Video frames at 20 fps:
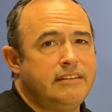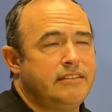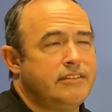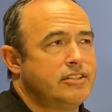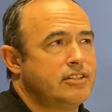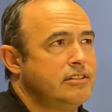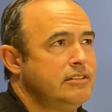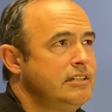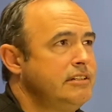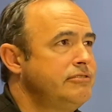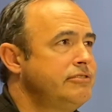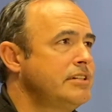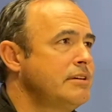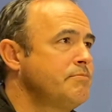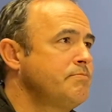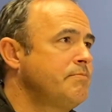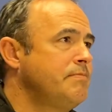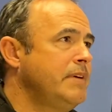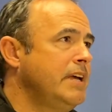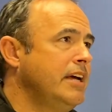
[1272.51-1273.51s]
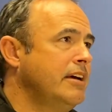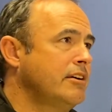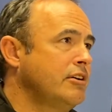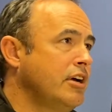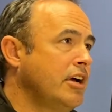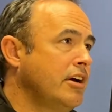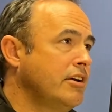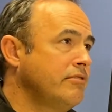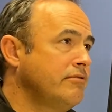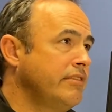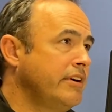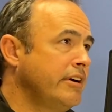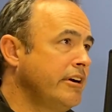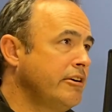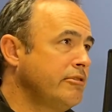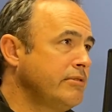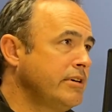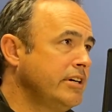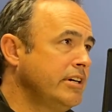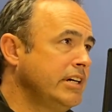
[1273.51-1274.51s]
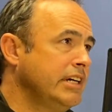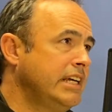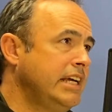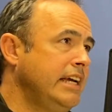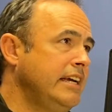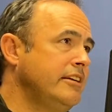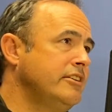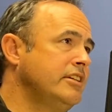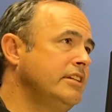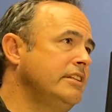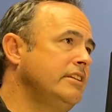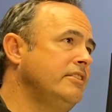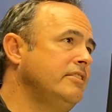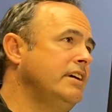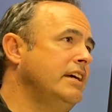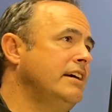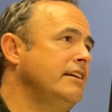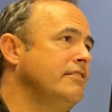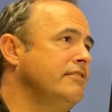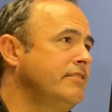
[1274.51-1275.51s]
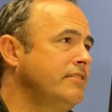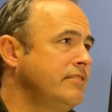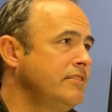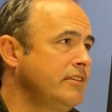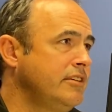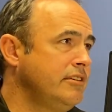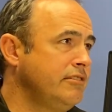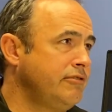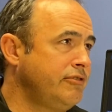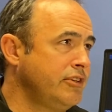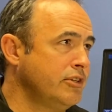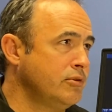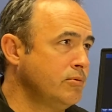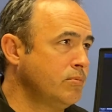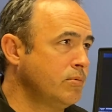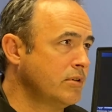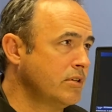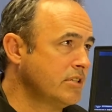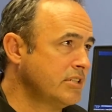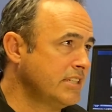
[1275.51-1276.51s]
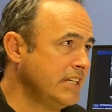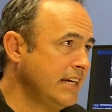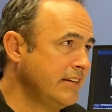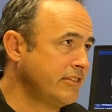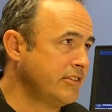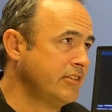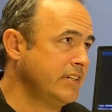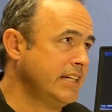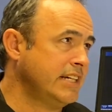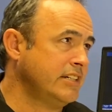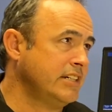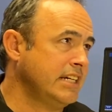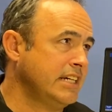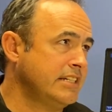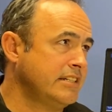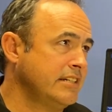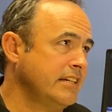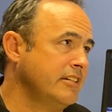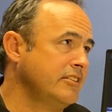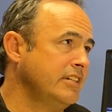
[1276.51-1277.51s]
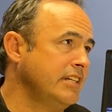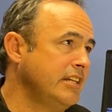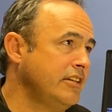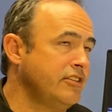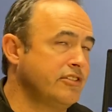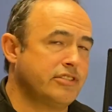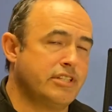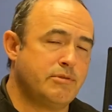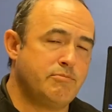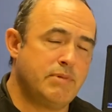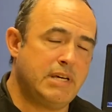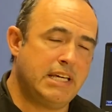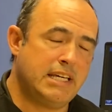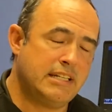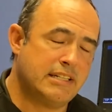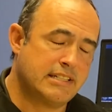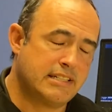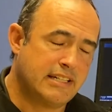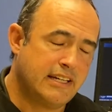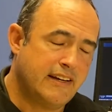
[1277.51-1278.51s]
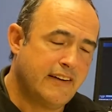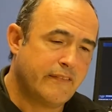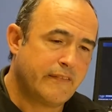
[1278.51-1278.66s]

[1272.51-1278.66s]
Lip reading: So if on very rare occasion you feel worse after a hydrodissection, it usually means